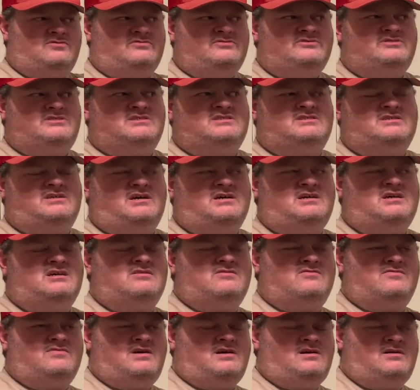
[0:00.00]
just like in a
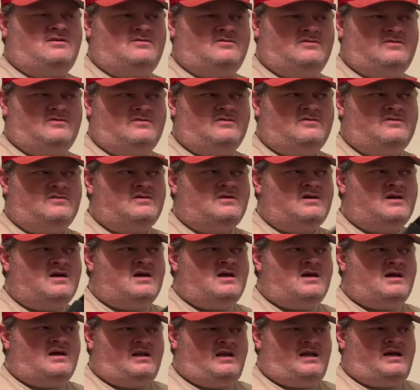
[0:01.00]
regular,
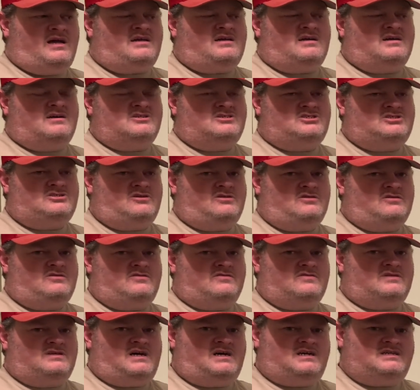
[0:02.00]
like a Shark or a
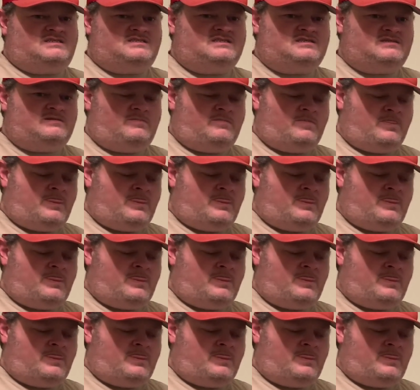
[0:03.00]
Dyson.